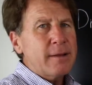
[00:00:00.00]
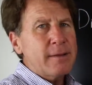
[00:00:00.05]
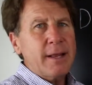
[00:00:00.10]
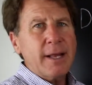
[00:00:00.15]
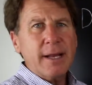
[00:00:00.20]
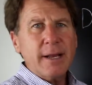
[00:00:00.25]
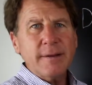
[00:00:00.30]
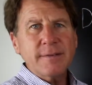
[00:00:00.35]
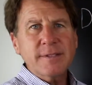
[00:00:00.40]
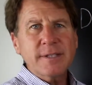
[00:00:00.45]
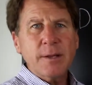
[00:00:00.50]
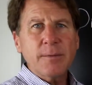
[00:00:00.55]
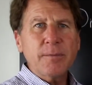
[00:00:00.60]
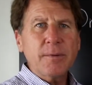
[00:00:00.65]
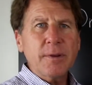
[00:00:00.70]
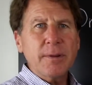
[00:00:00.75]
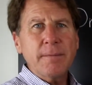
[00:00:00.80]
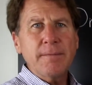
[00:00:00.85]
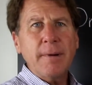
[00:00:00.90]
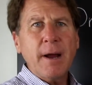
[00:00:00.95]
Like I said
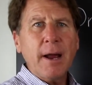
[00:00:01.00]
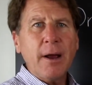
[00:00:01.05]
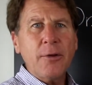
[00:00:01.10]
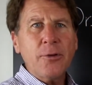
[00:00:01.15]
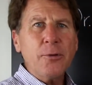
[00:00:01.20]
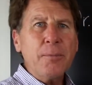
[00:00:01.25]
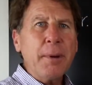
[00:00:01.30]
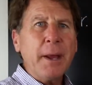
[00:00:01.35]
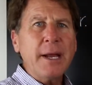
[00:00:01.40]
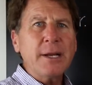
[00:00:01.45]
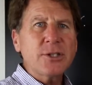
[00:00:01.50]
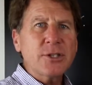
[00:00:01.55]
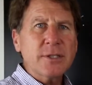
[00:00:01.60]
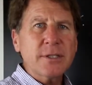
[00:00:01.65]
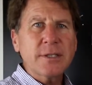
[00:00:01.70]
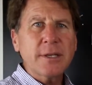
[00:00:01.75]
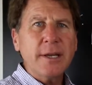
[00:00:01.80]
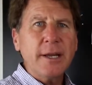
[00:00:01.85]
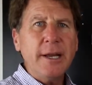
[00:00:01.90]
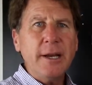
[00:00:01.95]
with my other
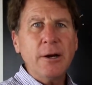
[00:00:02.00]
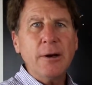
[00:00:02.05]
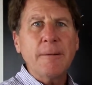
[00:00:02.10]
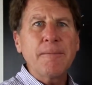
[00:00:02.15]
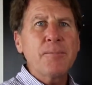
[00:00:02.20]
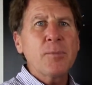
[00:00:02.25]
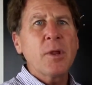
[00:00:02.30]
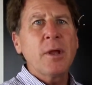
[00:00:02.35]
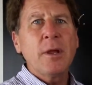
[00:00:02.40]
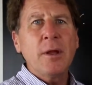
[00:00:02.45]
pages here